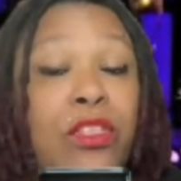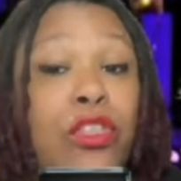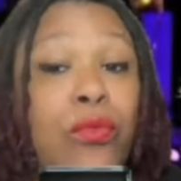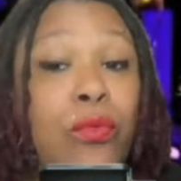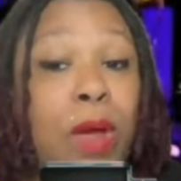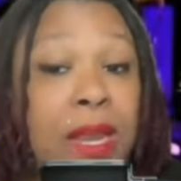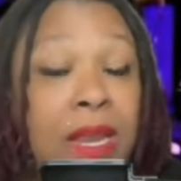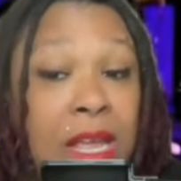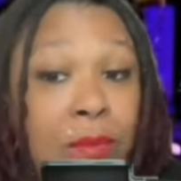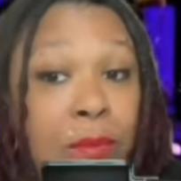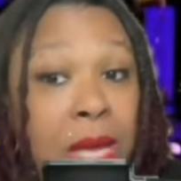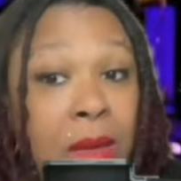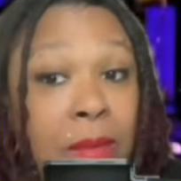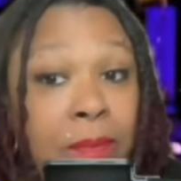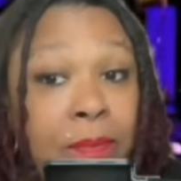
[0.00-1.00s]
threatening
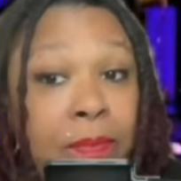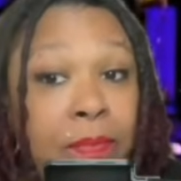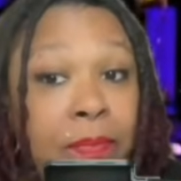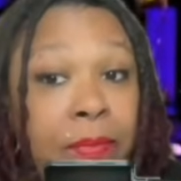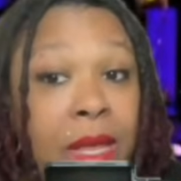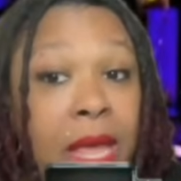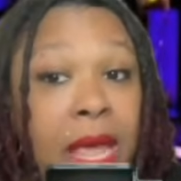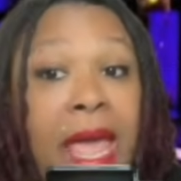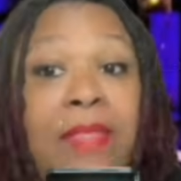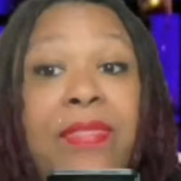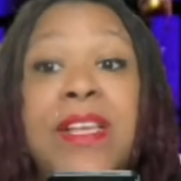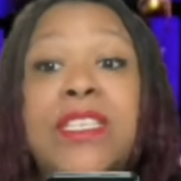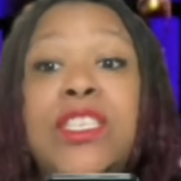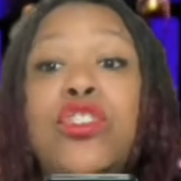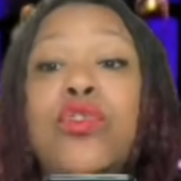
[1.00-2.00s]
me, and
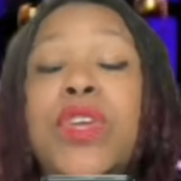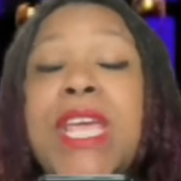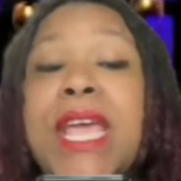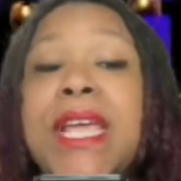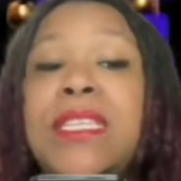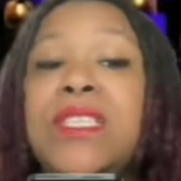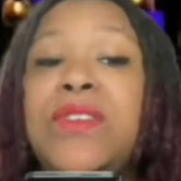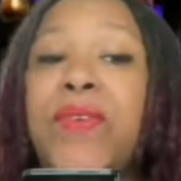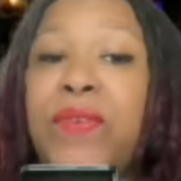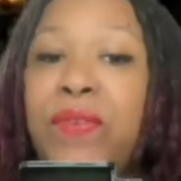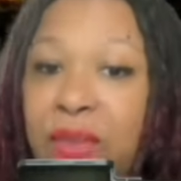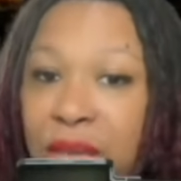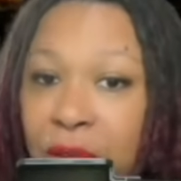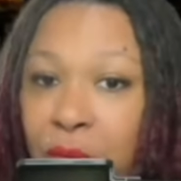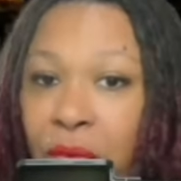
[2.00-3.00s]
this creates
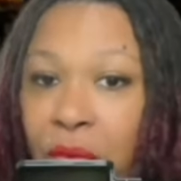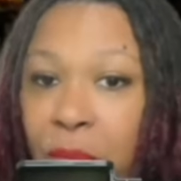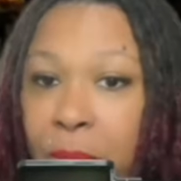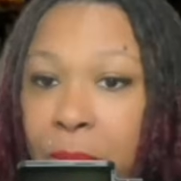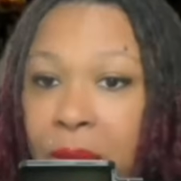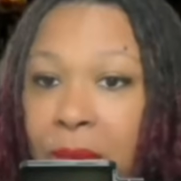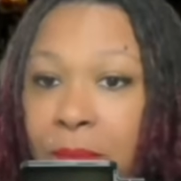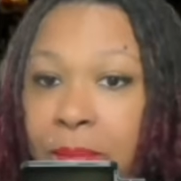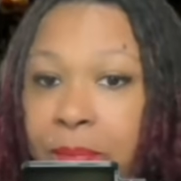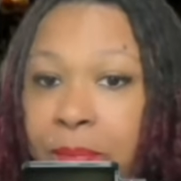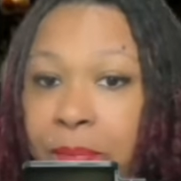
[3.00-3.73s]
fear for me.